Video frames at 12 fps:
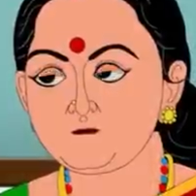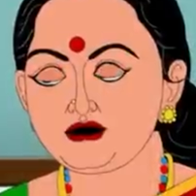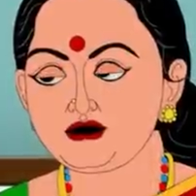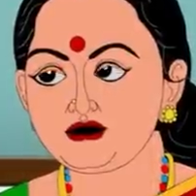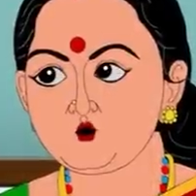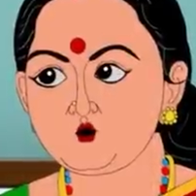
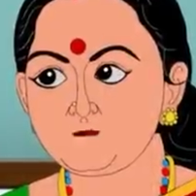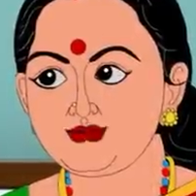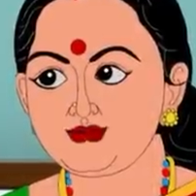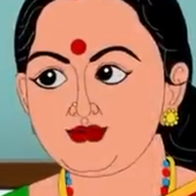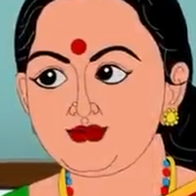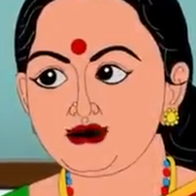Shastriji,
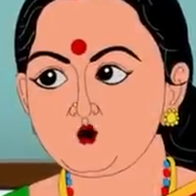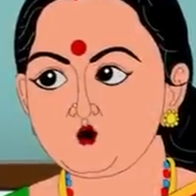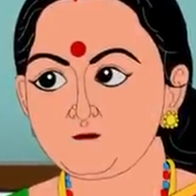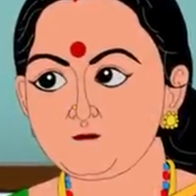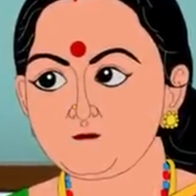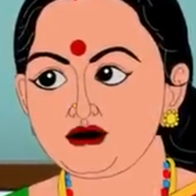
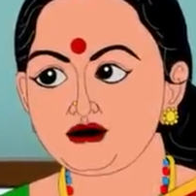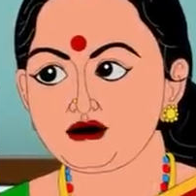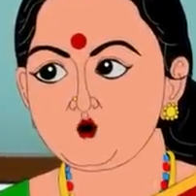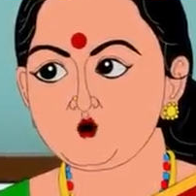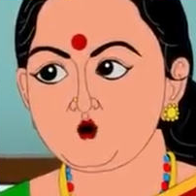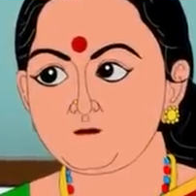we'll do
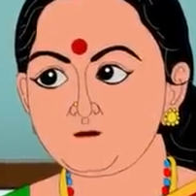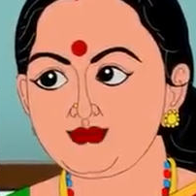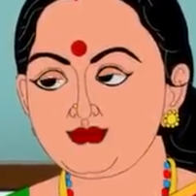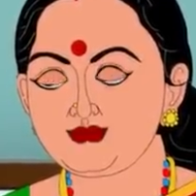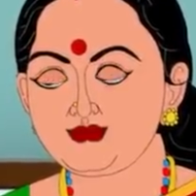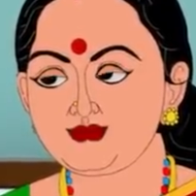as you said.
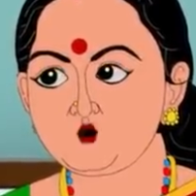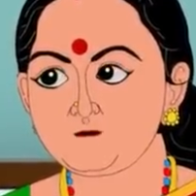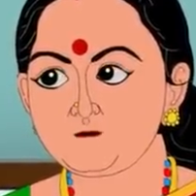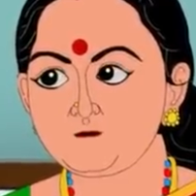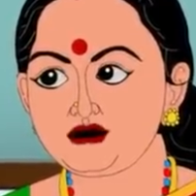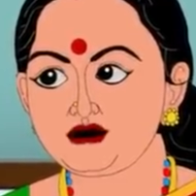
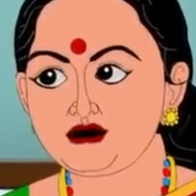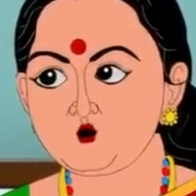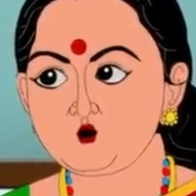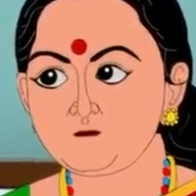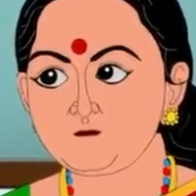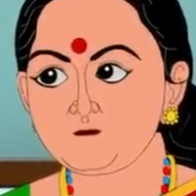What
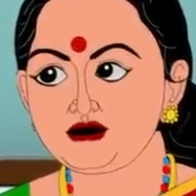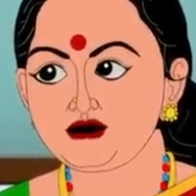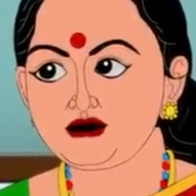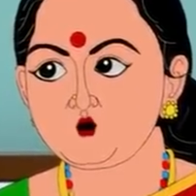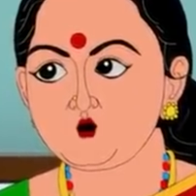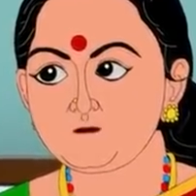else I need
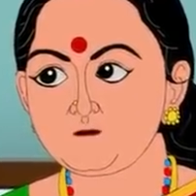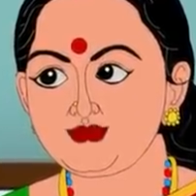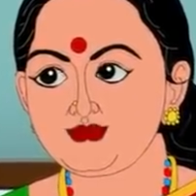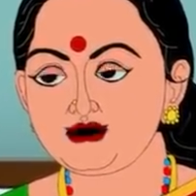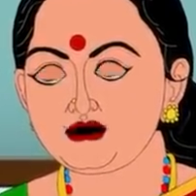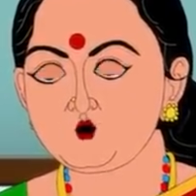if
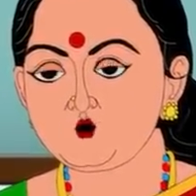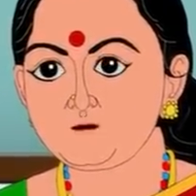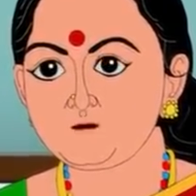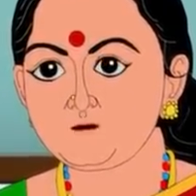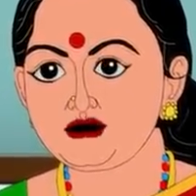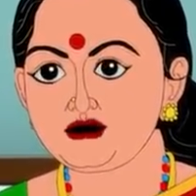he learns
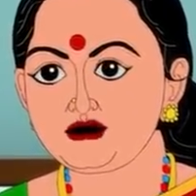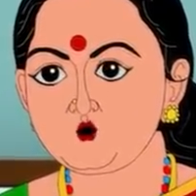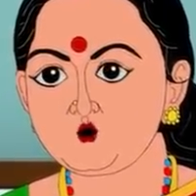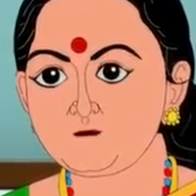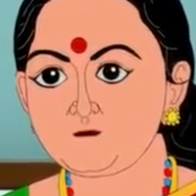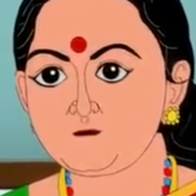his lesson
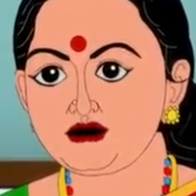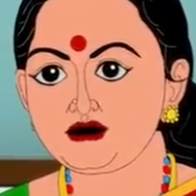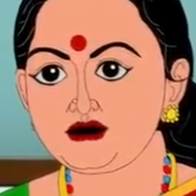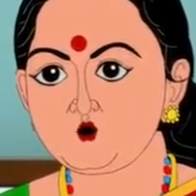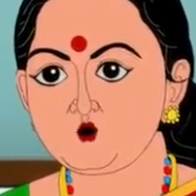from this?